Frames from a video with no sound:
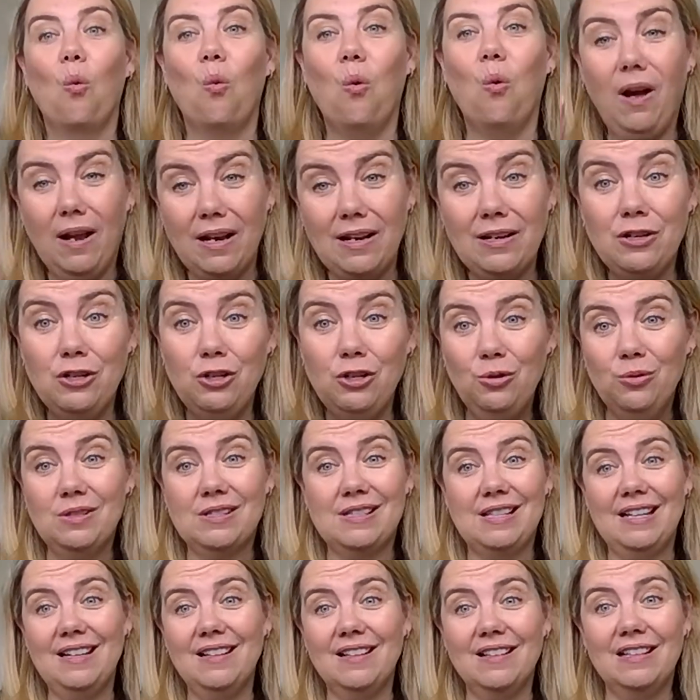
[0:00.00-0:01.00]
what New
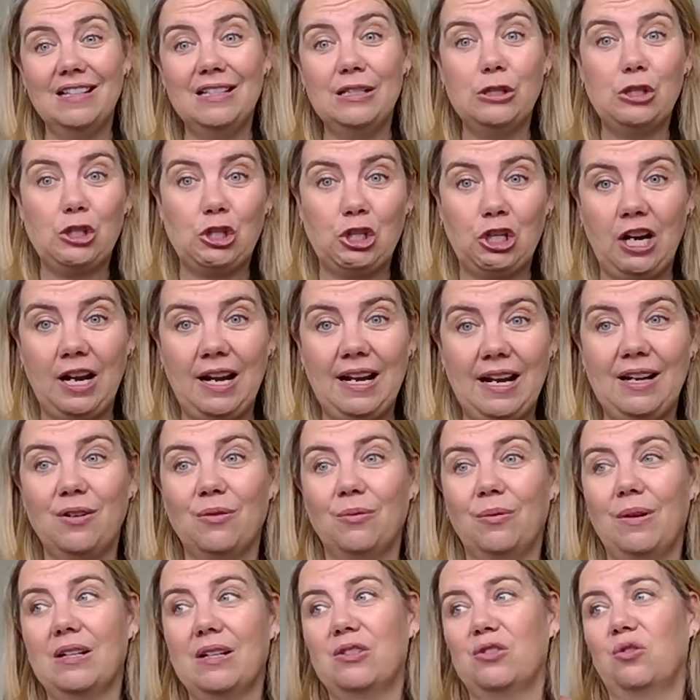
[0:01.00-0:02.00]
Zealand chain
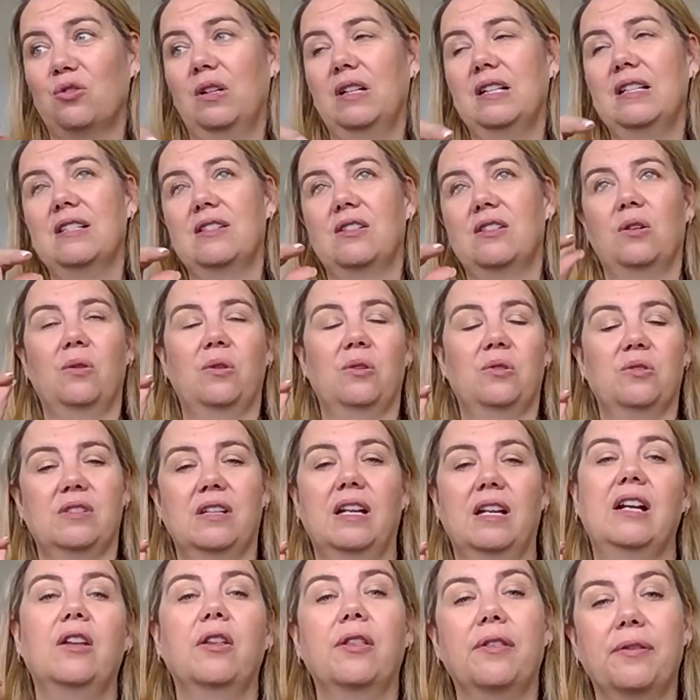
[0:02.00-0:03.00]
restaurant is there? There's
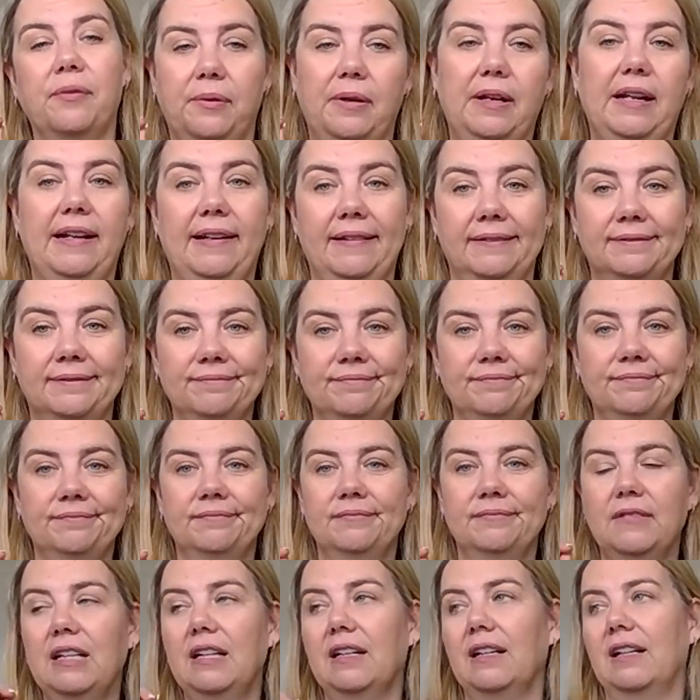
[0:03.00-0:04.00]
like three,
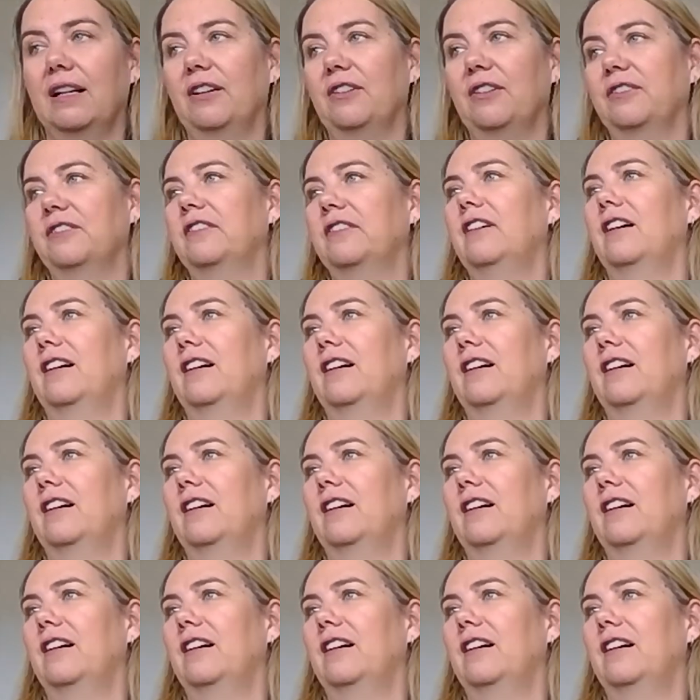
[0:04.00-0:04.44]
you know?